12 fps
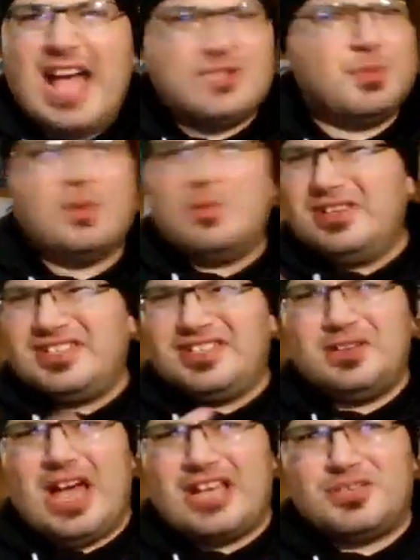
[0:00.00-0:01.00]
Actually,
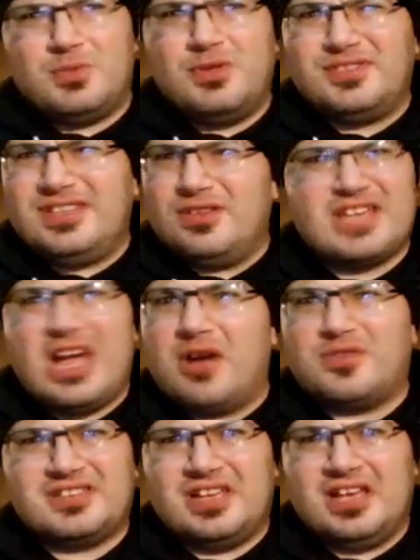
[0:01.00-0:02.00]
we don't see those
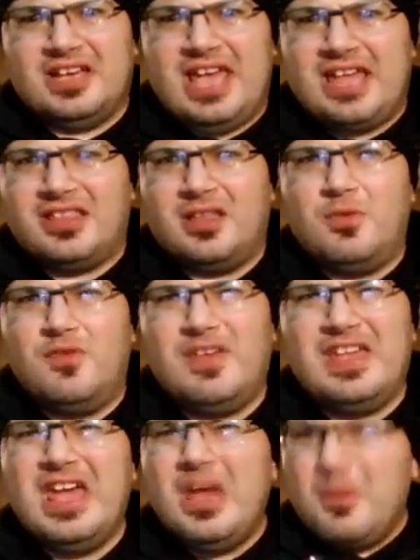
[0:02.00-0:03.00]
characters again in the
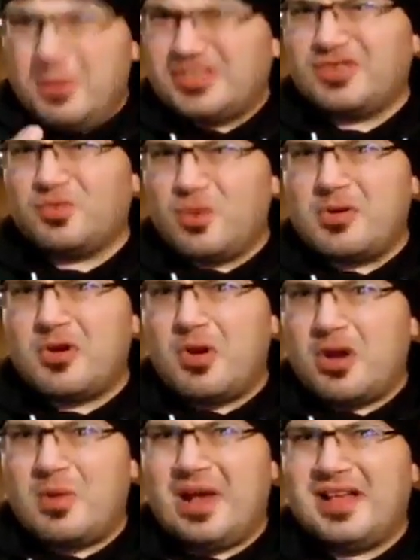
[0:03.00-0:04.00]
movie, but there's a rumor
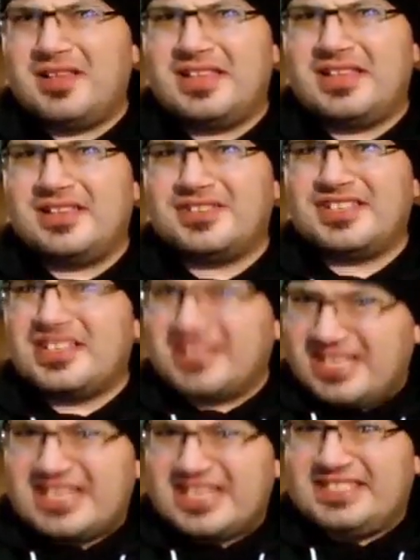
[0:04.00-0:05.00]
going around that there's a
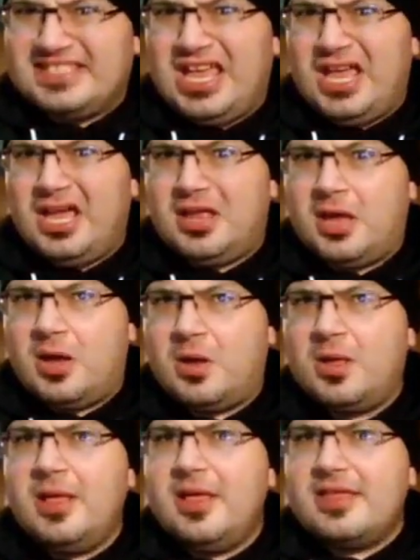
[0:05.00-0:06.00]
deleted scene,
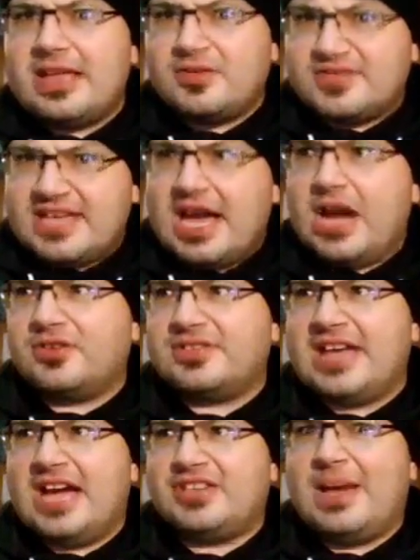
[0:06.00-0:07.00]
that those
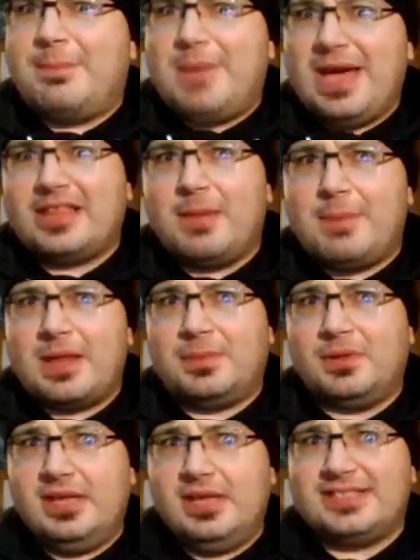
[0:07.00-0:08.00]
characters actually got picked up by
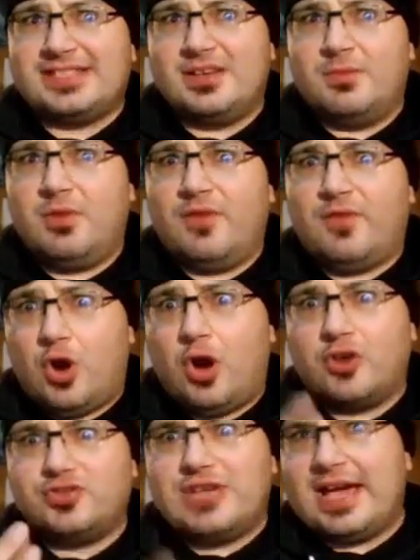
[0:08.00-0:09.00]
the police at some point for
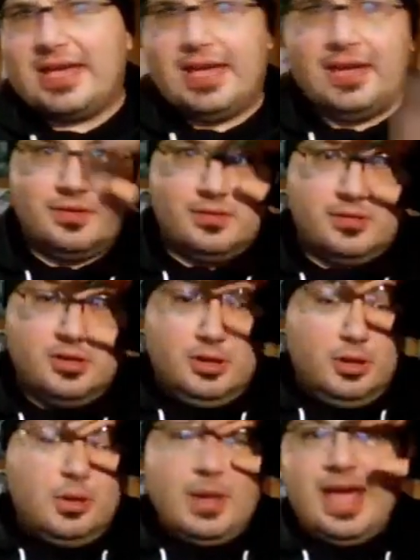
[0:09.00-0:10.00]
carjacking,
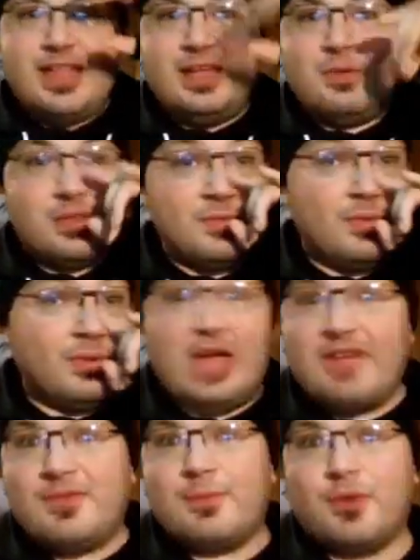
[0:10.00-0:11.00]
and they wound up doing
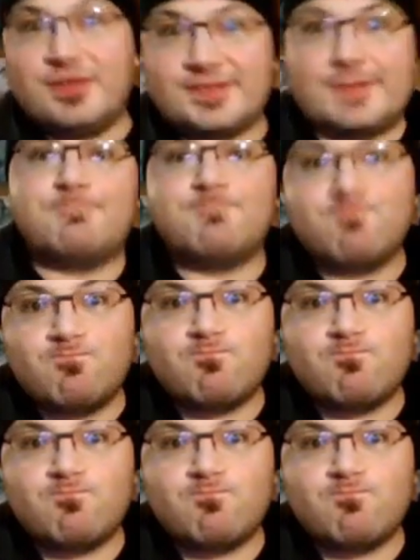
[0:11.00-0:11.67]
life in prison.